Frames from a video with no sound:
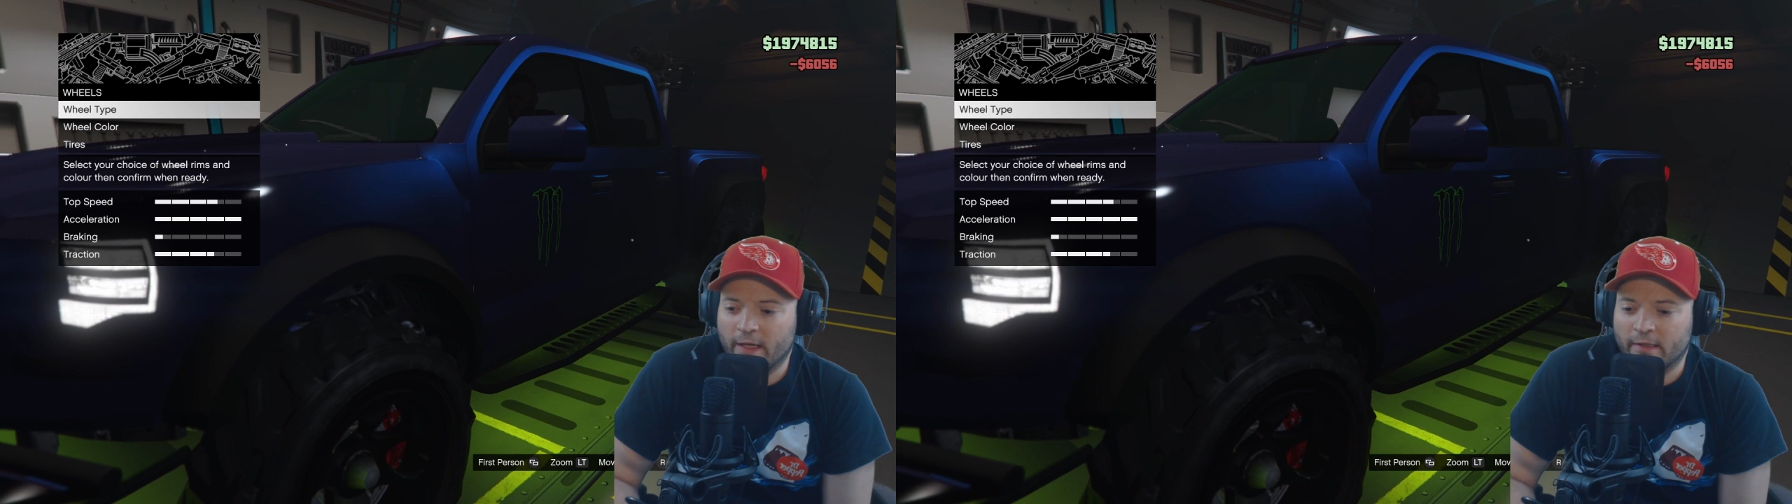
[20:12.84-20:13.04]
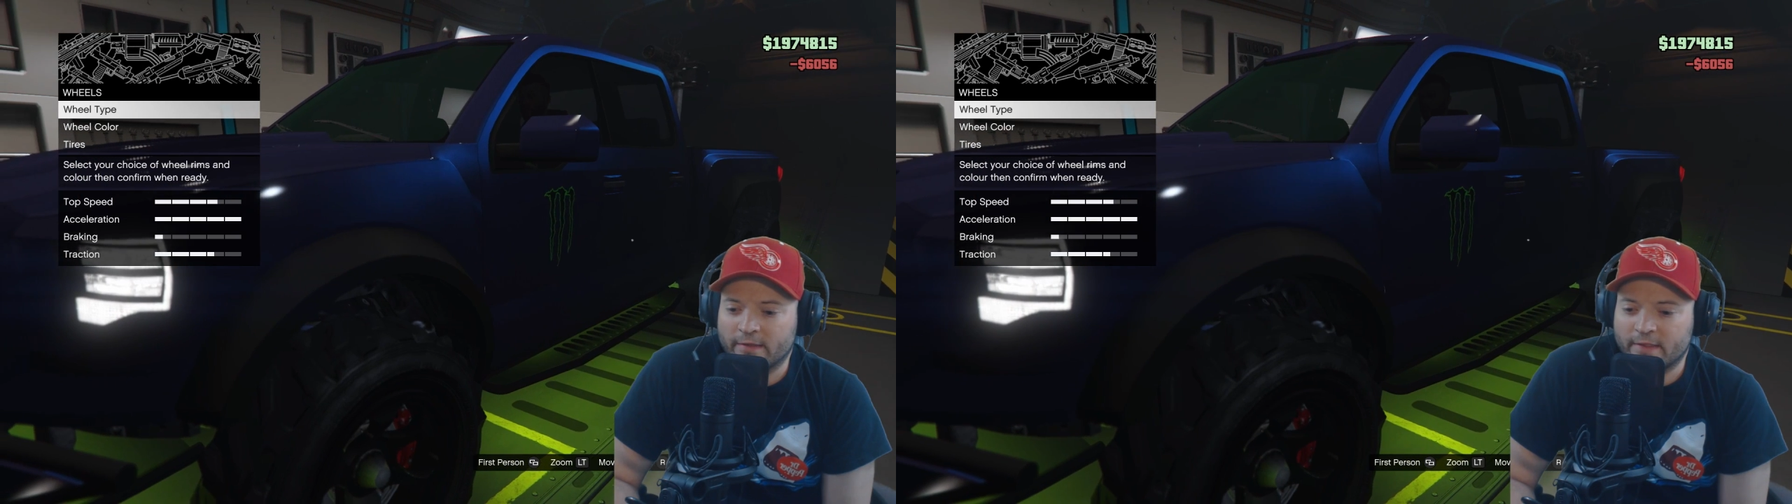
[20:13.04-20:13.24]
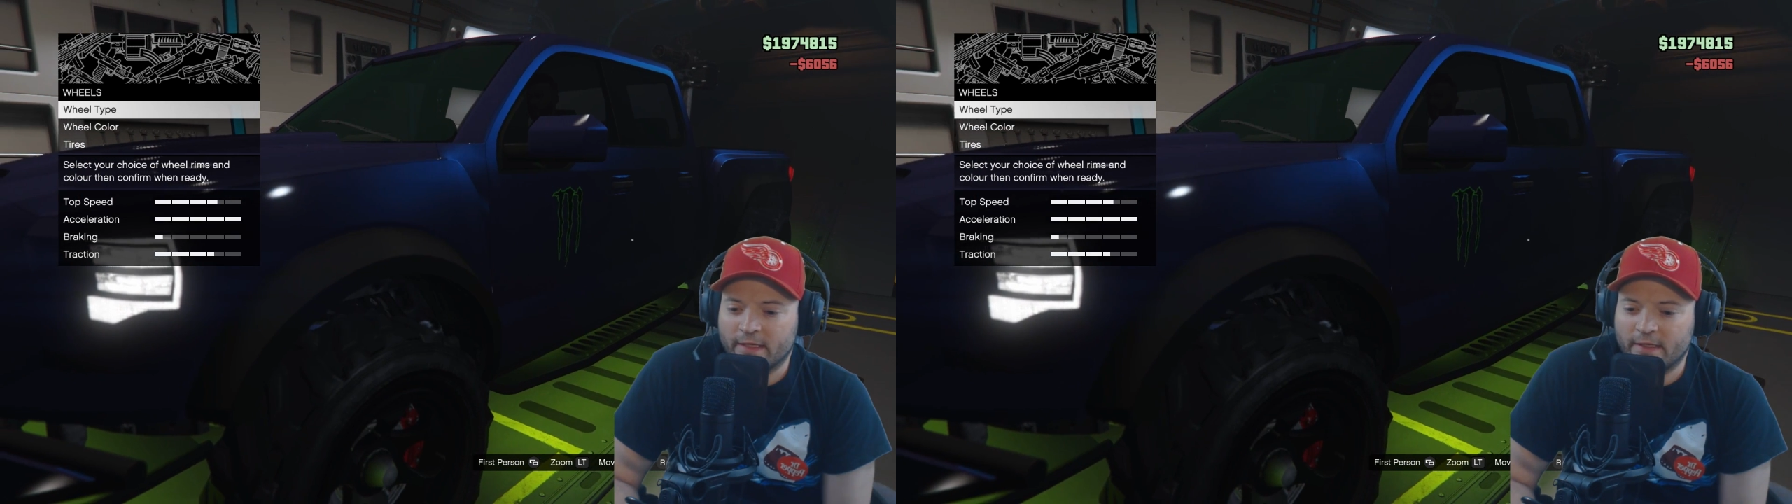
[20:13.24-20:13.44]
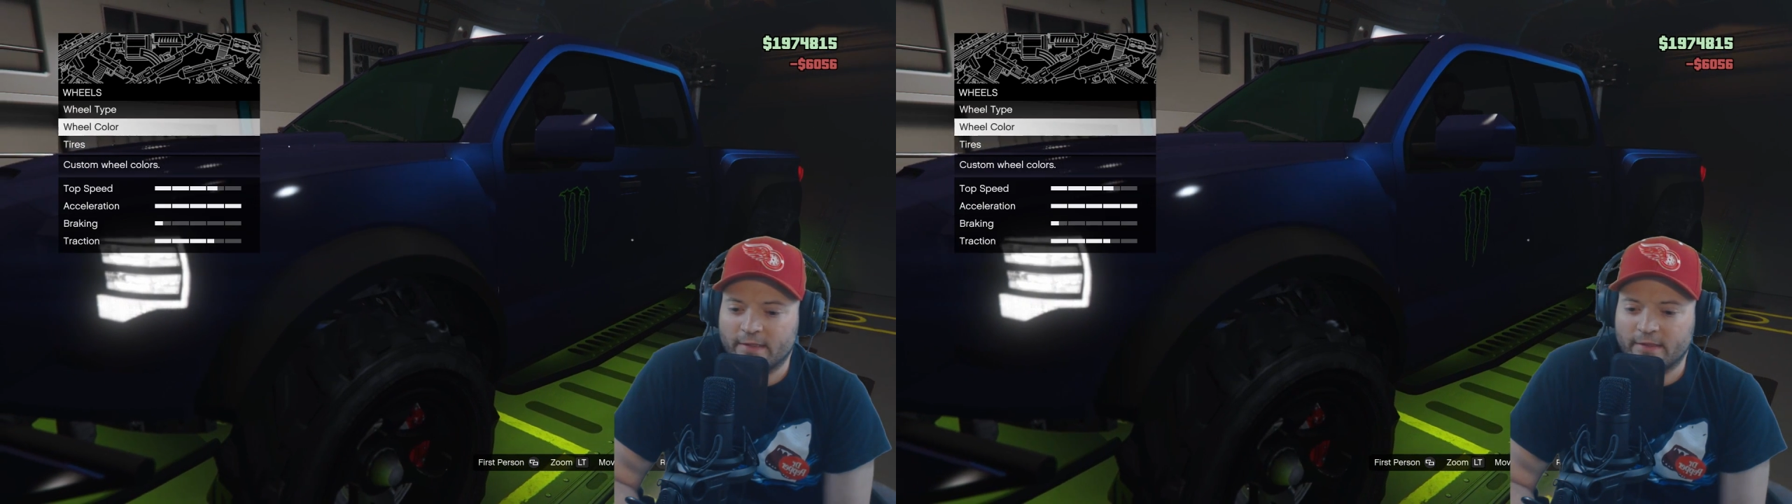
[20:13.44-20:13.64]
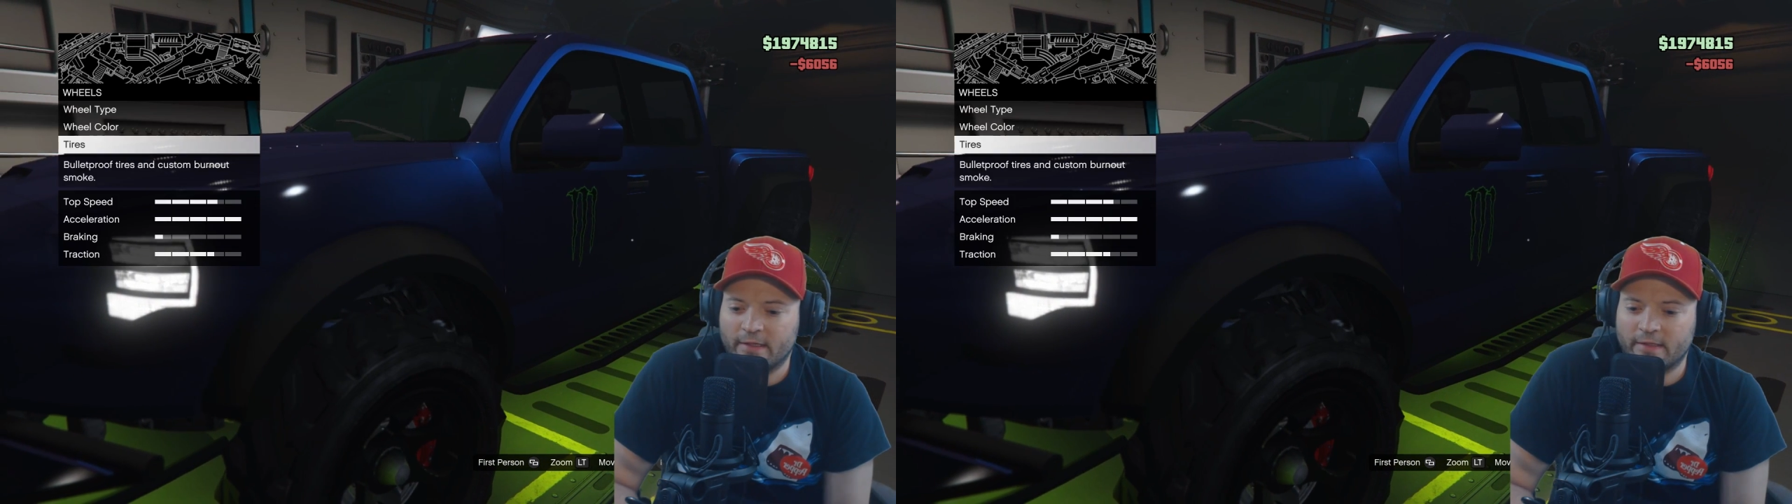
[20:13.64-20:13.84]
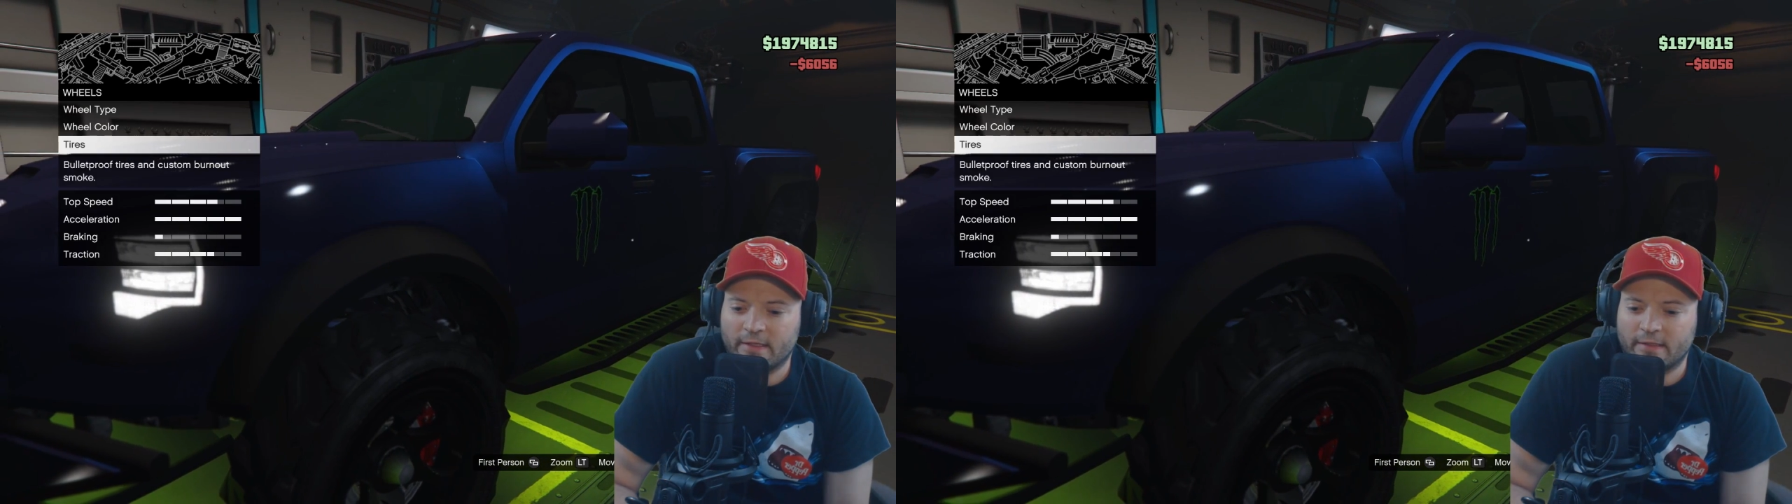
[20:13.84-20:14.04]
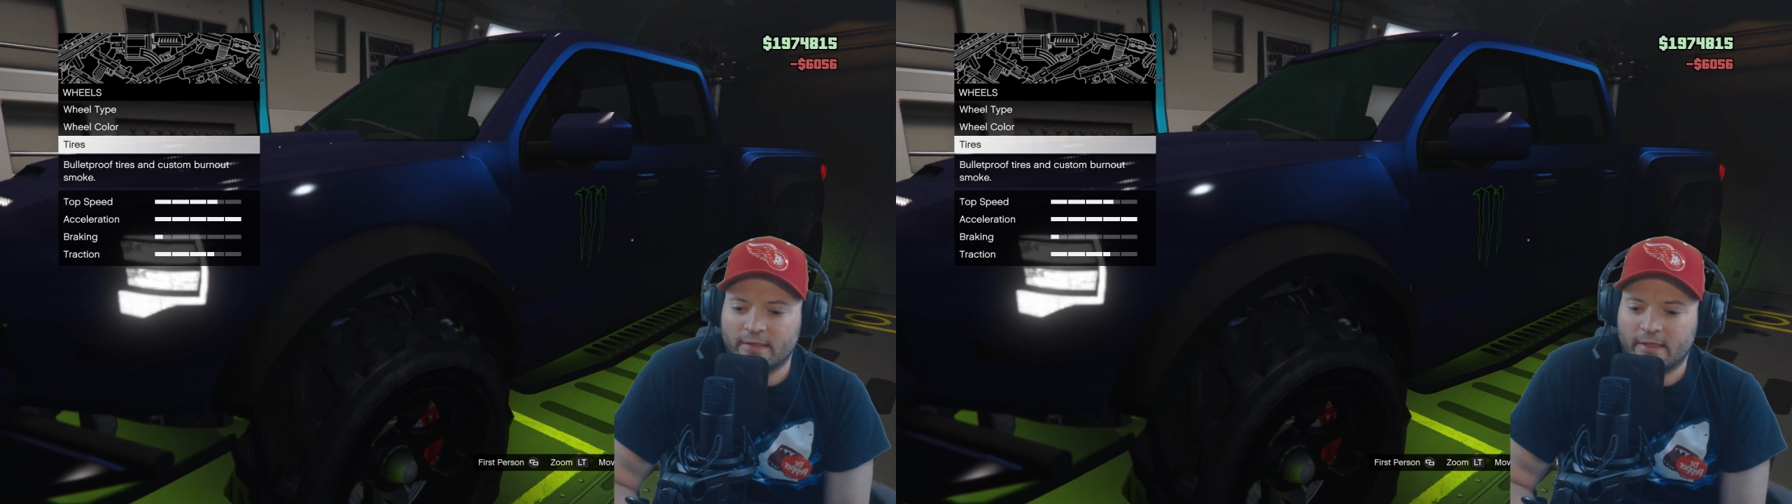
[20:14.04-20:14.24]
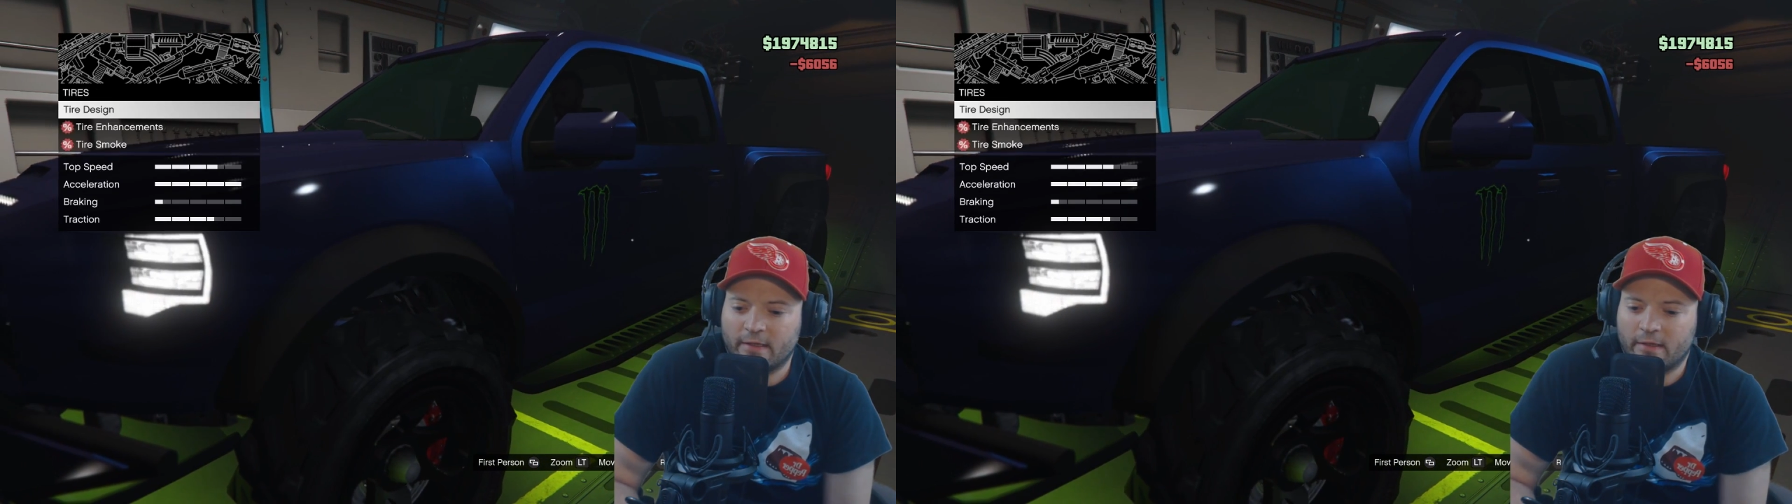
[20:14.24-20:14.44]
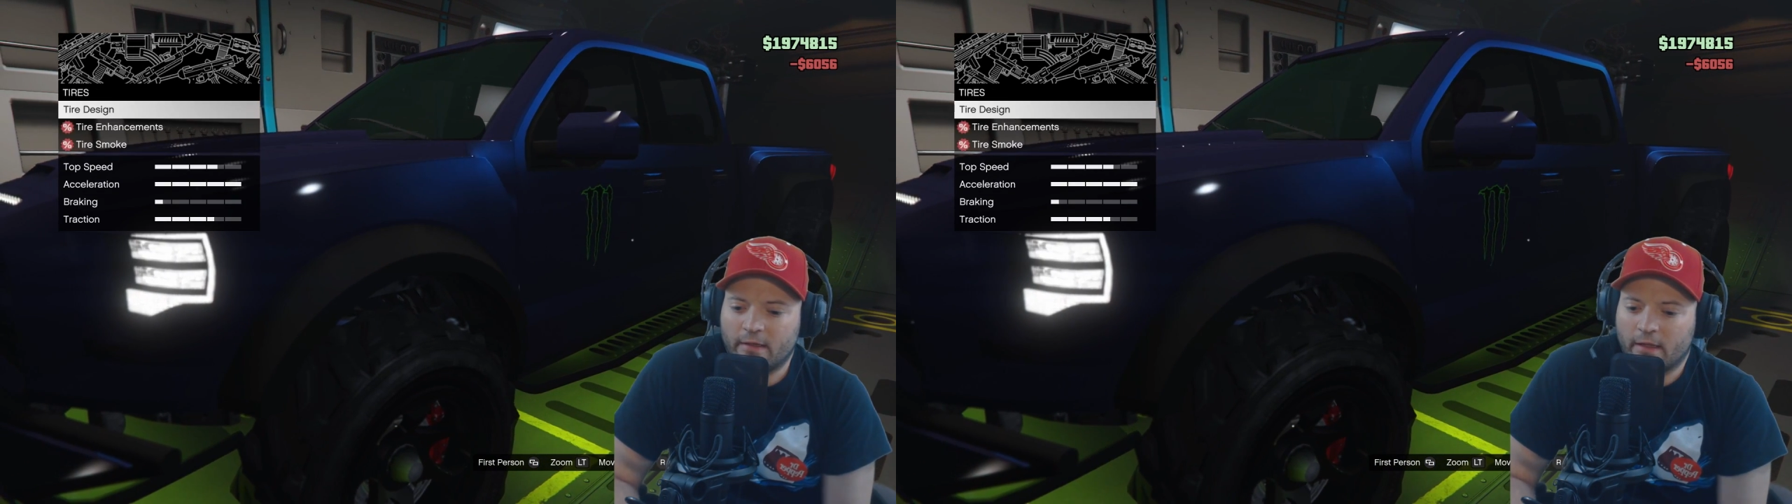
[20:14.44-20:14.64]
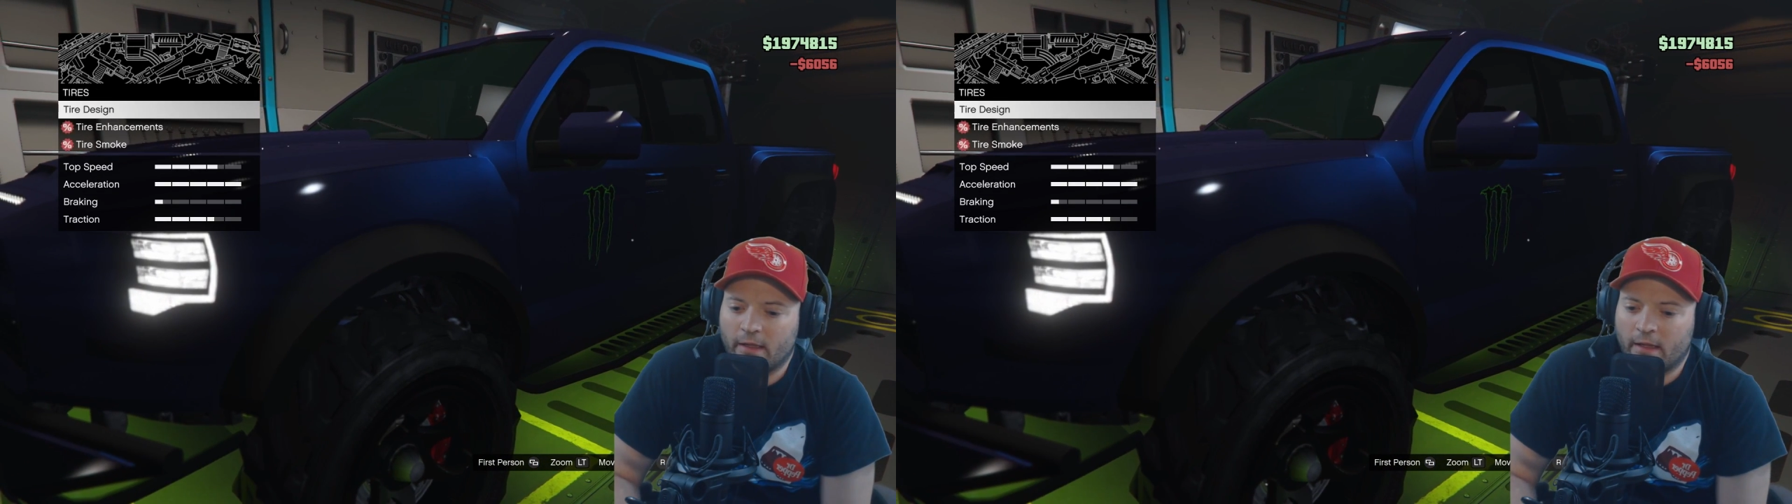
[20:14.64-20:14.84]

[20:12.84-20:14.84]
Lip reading: Winning. Ding, ding, ding, ding, ding.